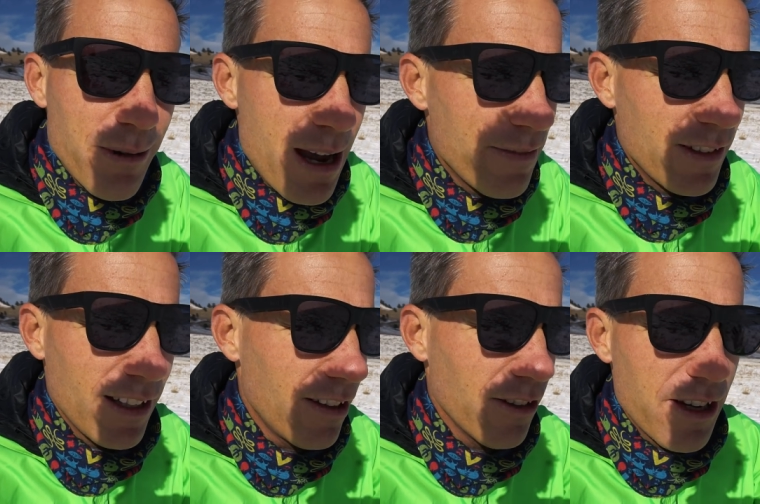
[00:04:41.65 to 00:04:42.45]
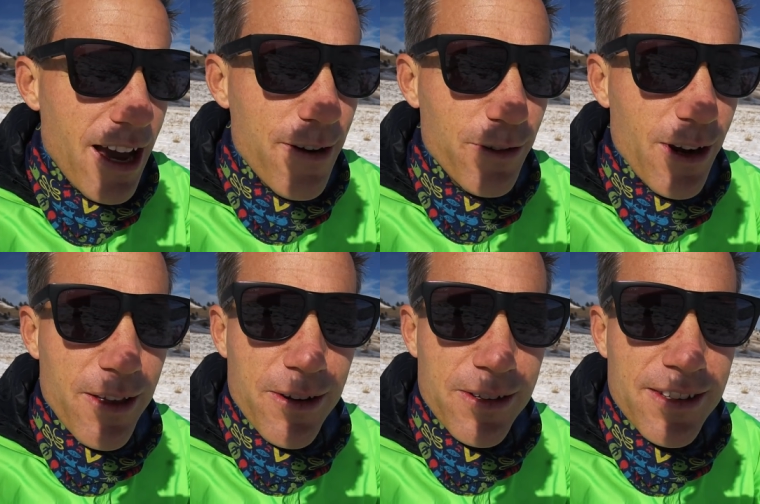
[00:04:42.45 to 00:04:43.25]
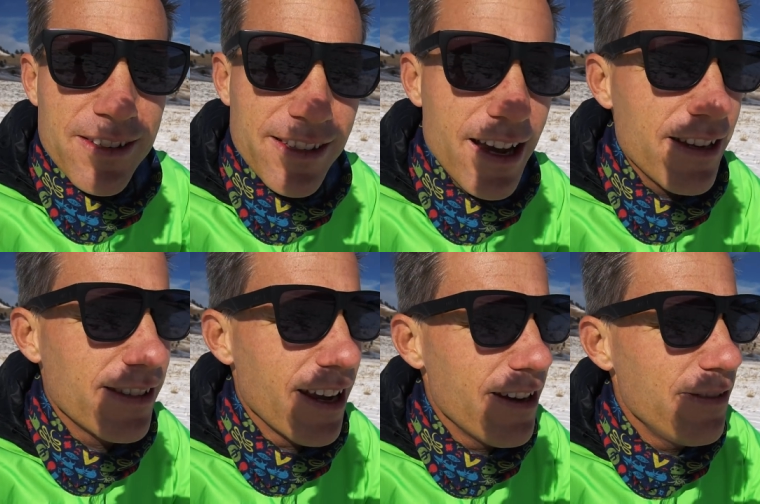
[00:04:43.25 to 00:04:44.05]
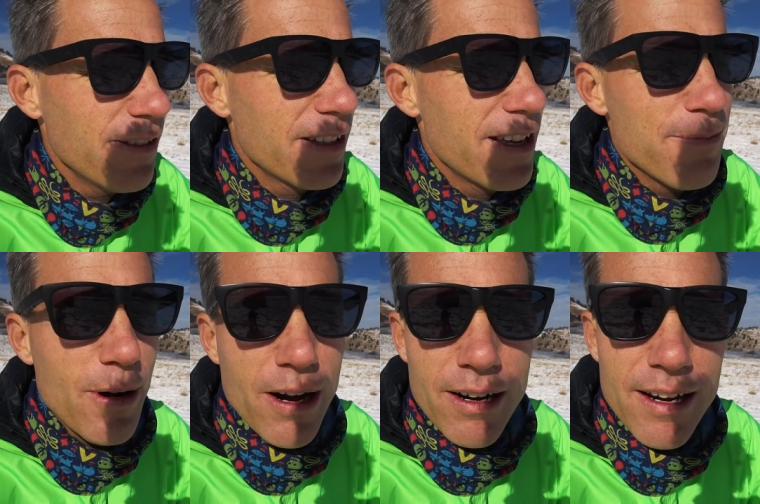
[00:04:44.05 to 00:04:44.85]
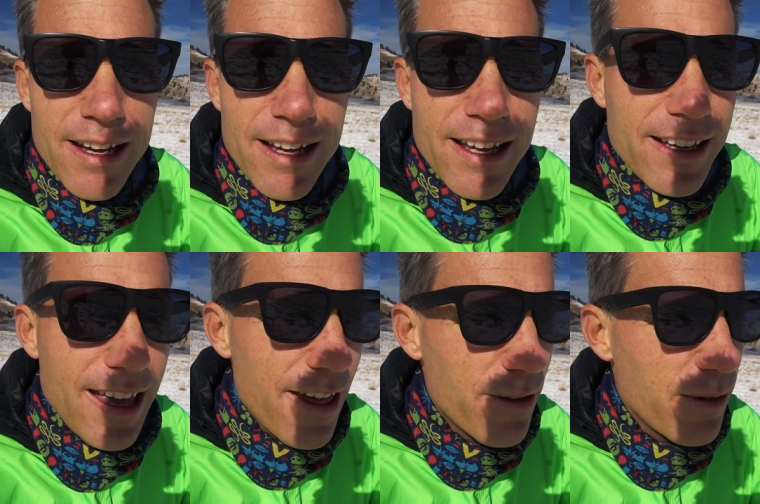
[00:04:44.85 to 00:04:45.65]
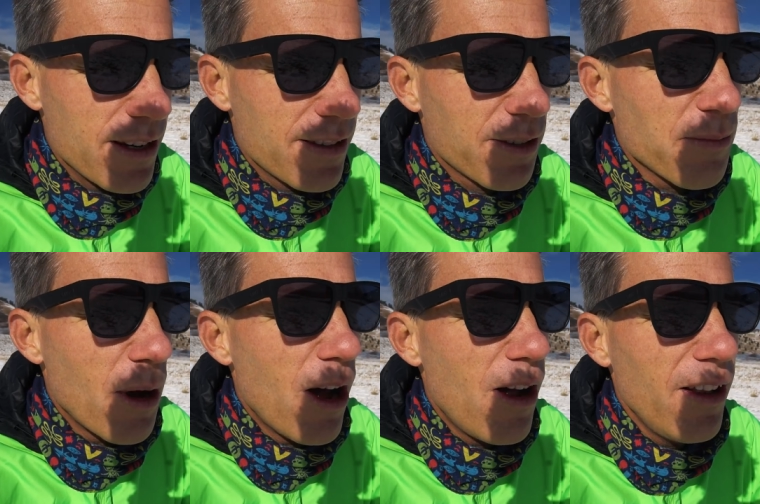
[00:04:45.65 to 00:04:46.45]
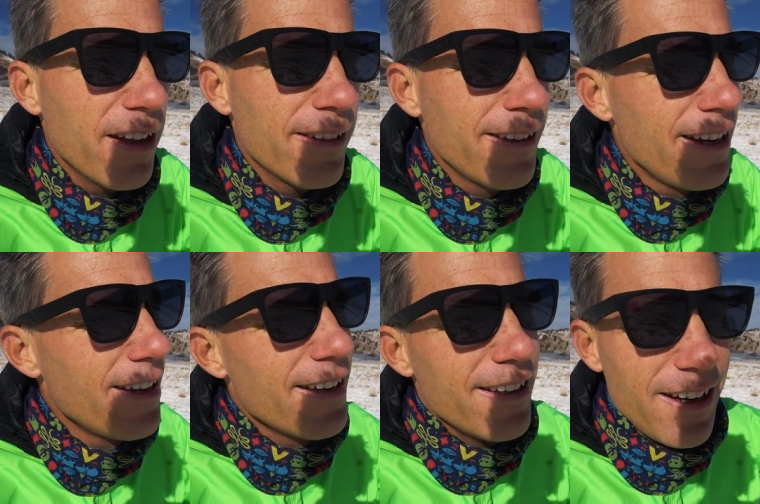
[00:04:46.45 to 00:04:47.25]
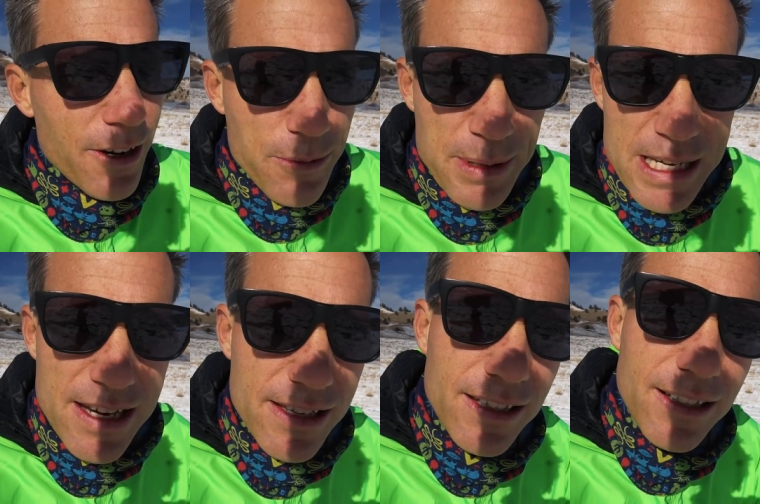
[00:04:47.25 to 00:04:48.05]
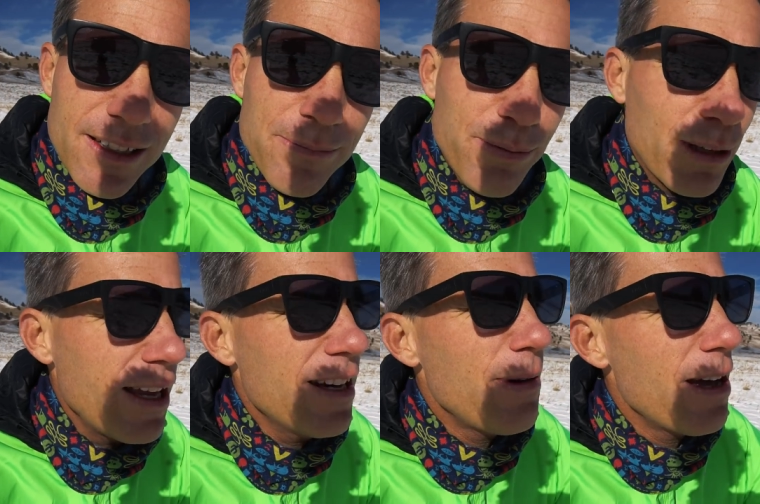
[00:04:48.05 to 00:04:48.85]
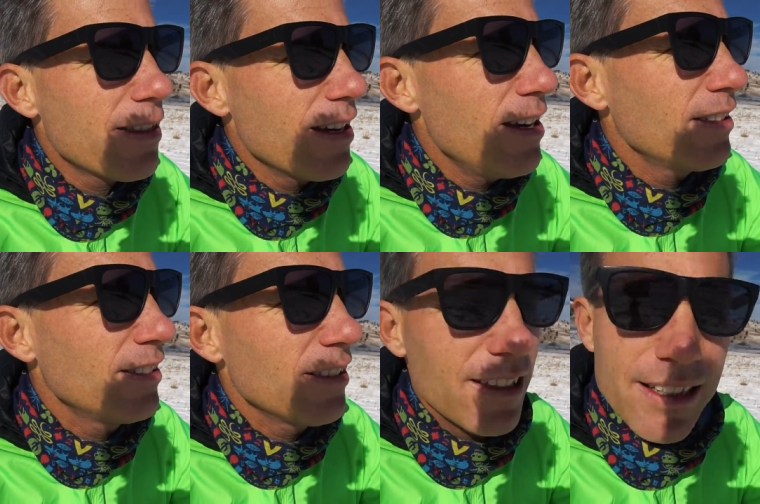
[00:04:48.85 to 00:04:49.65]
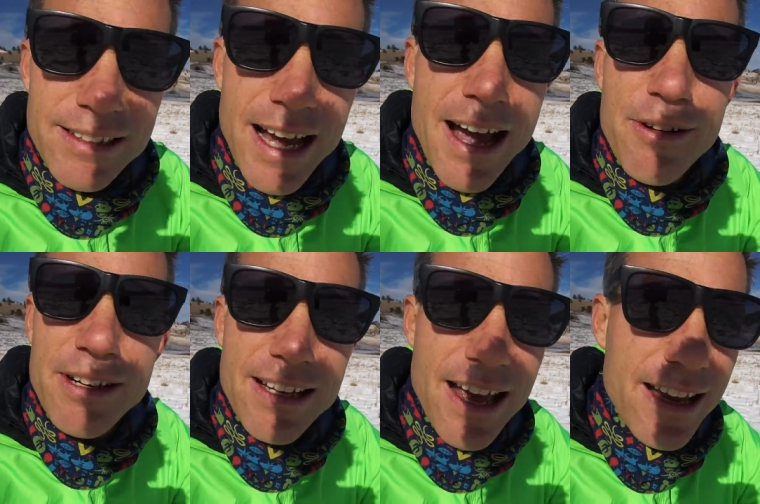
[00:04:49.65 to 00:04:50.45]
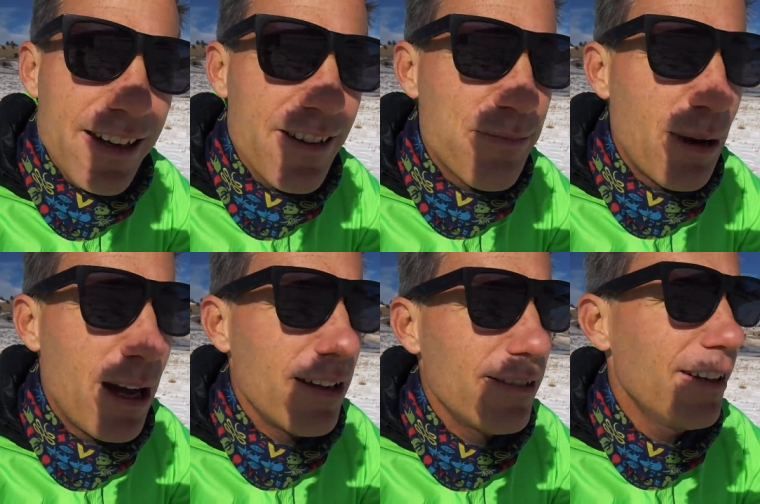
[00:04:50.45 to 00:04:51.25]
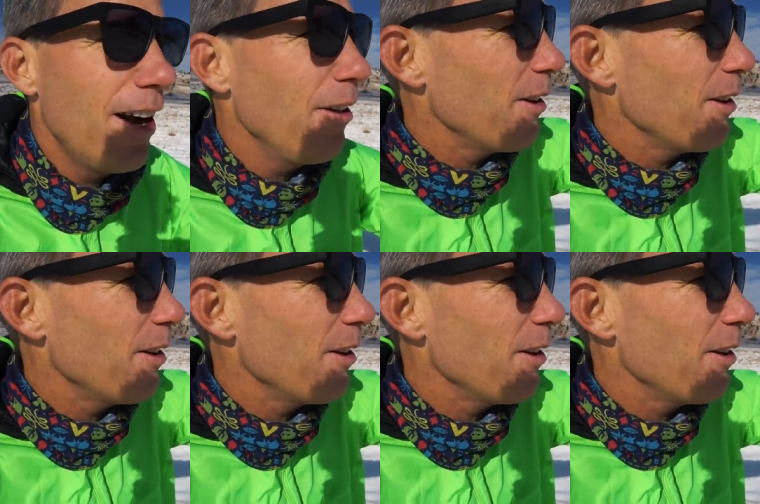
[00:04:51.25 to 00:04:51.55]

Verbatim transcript: We have to like look out for others and stay safe and keep our gathering small and you know, it'd be easy to complain about things and just get down and negative, but you know,